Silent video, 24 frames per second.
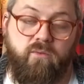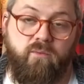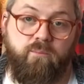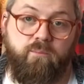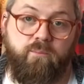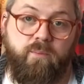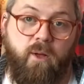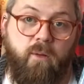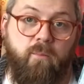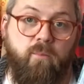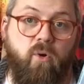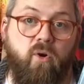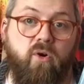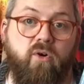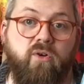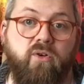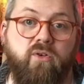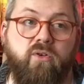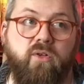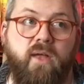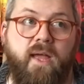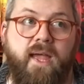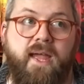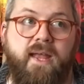
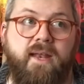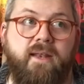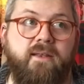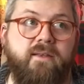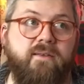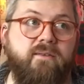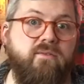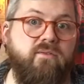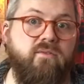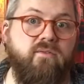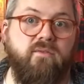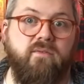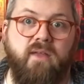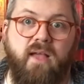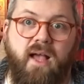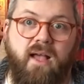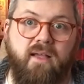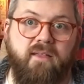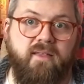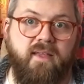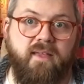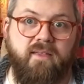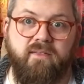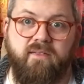Balmoral in,
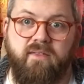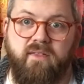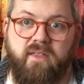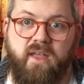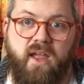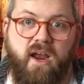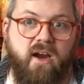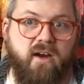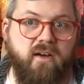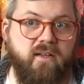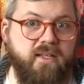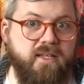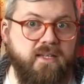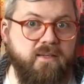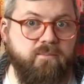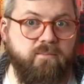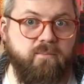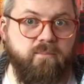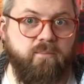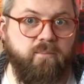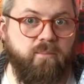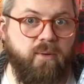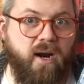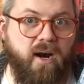I think, the early
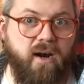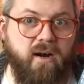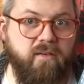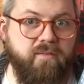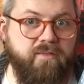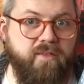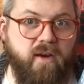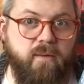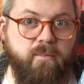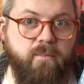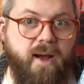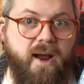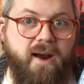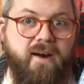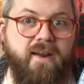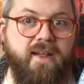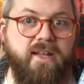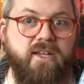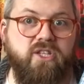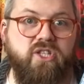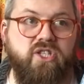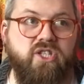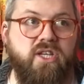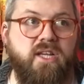part of their
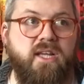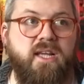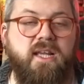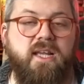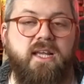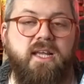marriage,